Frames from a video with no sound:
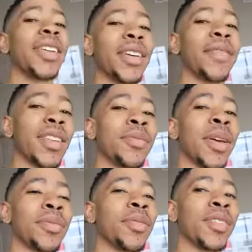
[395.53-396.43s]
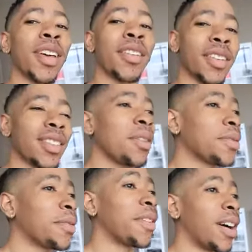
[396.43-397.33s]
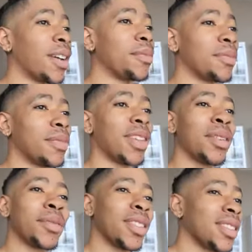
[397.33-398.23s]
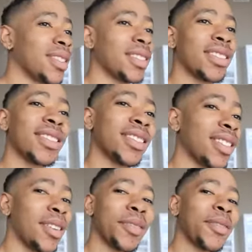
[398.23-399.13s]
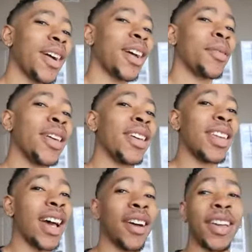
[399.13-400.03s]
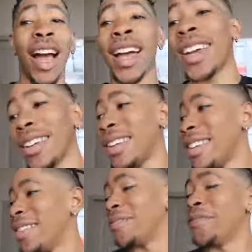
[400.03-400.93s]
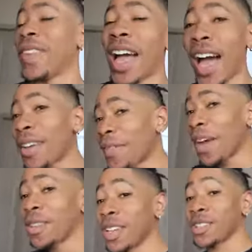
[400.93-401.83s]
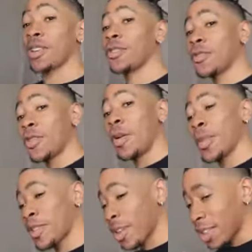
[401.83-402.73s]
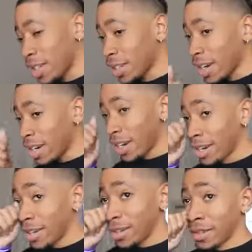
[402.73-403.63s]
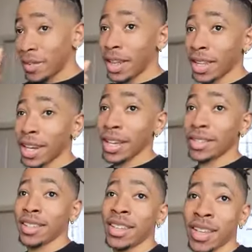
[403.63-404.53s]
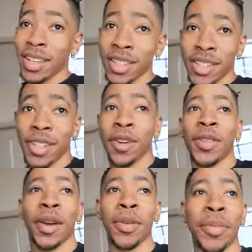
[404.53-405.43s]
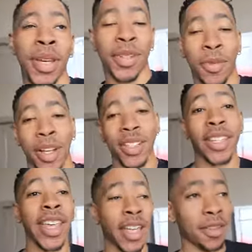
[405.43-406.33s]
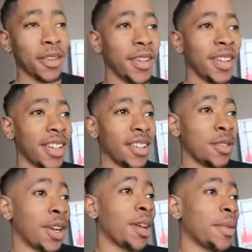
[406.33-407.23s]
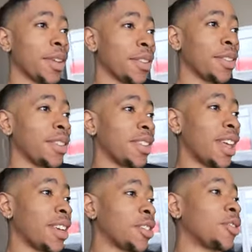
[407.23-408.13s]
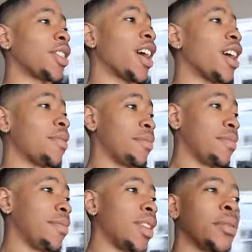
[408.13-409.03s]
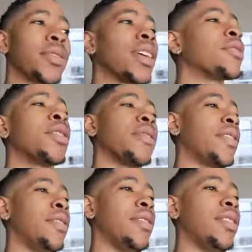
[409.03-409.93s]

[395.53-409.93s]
we did finish Bates Motel because that was a vibe. Damn, that was just that was bad. a vibe. Now I I found that show, so I'm instructing the air to find the next show that we binge watch together. You hear that, man? That is your job. That was not you that found